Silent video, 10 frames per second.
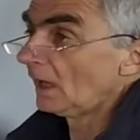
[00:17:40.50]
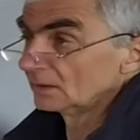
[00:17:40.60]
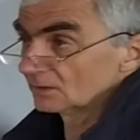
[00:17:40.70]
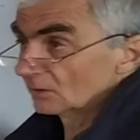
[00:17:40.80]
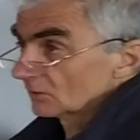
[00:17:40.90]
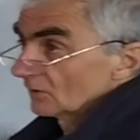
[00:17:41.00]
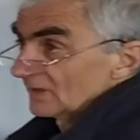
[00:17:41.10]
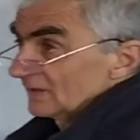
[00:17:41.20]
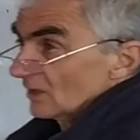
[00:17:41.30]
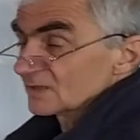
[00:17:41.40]
And not
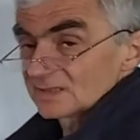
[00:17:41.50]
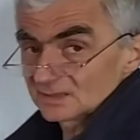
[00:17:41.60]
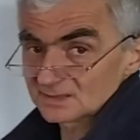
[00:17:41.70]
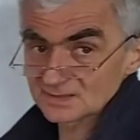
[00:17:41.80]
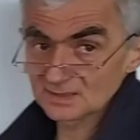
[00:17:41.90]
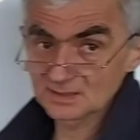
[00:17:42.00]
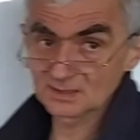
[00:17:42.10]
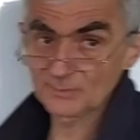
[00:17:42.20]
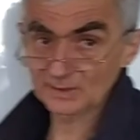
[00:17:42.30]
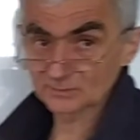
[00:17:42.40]
only
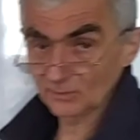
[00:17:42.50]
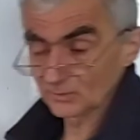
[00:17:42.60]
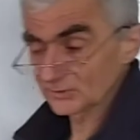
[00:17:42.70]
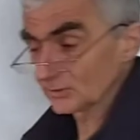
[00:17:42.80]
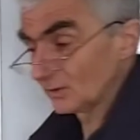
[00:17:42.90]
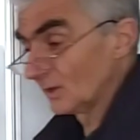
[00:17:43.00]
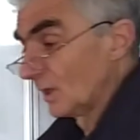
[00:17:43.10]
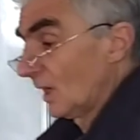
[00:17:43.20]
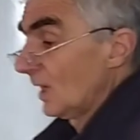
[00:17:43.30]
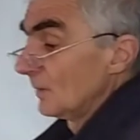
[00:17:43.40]
toxicity, but also,
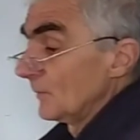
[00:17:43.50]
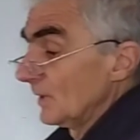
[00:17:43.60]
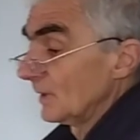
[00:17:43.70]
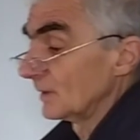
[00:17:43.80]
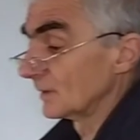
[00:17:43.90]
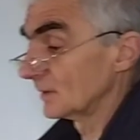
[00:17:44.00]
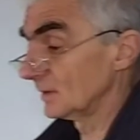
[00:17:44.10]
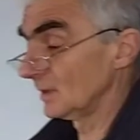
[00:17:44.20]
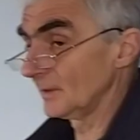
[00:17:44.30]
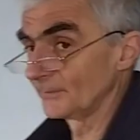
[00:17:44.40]
I mean,
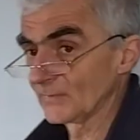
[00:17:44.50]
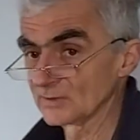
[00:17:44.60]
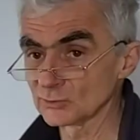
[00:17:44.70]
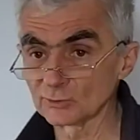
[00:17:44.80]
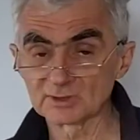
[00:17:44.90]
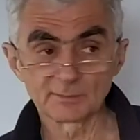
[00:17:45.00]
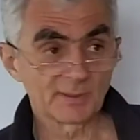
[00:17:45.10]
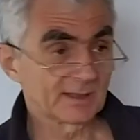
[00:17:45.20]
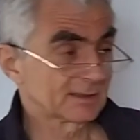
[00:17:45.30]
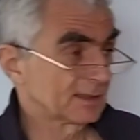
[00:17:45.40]
the
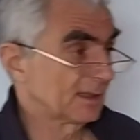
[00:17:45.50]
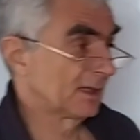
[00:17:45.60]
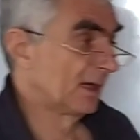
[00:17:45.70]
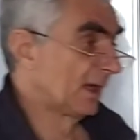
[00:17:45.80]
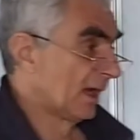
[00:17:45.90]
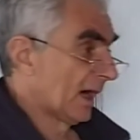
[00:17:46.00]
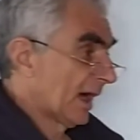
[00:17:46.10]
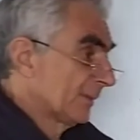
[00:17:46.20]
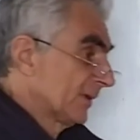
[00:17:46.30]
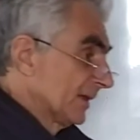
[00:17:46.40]
suitability.
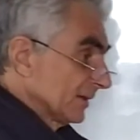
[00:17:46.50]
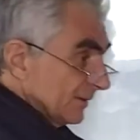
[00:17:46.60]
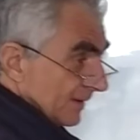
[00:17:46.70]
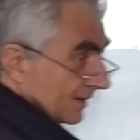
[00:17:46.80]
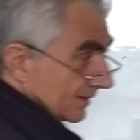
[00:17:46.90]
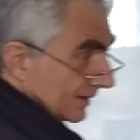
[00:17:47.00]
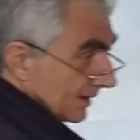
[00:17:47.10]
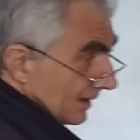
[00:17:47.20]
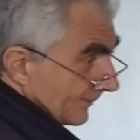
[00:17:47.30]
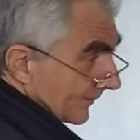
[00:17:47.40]
I mean,
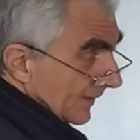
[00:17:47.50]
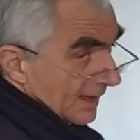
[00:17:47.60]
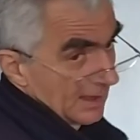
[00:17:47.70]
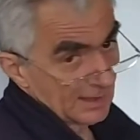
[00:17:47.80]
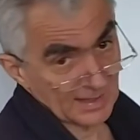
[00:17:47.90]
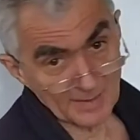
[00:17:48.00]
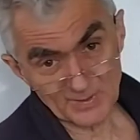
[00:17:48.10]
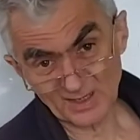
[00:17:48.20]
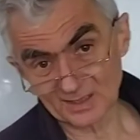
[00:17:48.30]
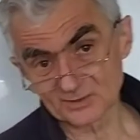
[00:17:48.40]
the
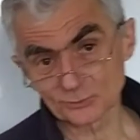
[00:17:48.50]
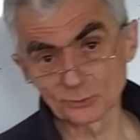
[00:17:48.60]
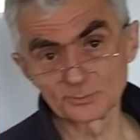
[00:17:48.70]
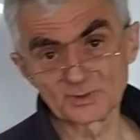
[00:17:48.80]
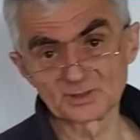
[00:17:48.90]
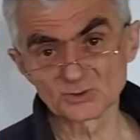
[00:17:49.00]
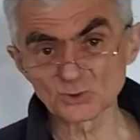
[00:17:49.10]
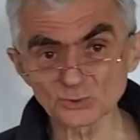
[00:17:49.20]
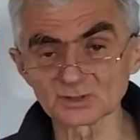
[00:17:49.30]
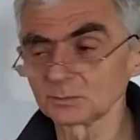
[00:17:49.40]
chemicals should be
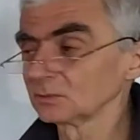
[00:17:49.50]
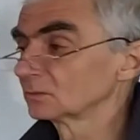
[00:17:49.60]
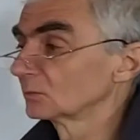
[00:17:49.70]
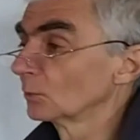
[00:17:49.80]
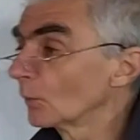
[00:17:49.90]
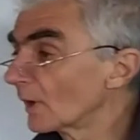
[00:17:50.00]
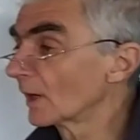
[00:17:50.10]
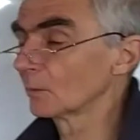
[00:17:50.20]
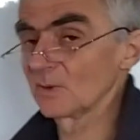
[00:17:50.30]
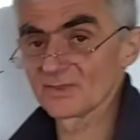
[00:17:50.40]
suitable to
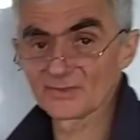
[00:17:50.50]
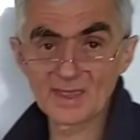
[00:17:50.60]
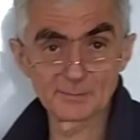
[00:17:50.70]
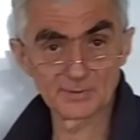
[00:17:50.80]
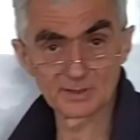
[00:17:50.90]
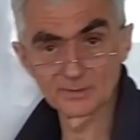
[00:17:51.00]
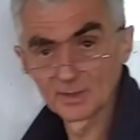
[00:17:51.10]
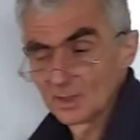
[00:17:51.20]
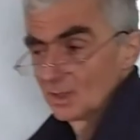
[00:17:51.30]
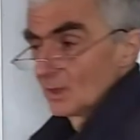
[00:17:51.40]
work with them in
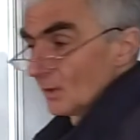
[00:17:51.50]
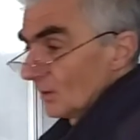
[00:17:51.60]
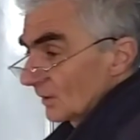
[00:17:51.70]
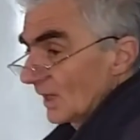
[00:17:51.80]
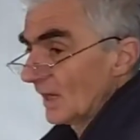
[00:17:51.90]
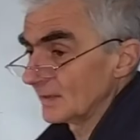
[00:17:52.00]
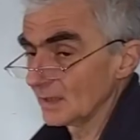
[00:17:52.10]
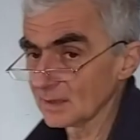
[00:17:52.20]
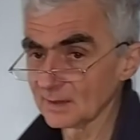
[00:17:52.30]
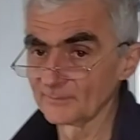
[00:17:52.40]
organic